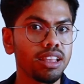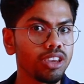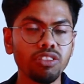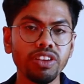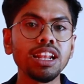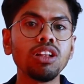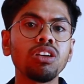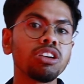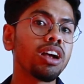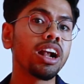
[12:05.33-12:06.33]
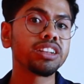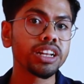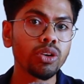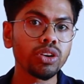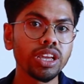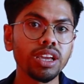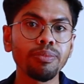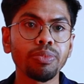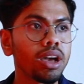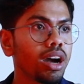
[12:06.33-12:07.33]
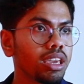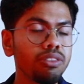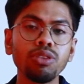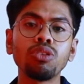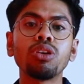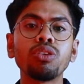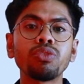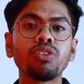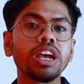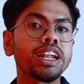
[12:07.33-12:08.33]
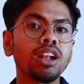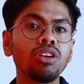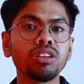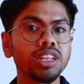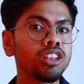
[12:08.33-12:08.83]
Your Verilog, your RTL coding. If you go for analog,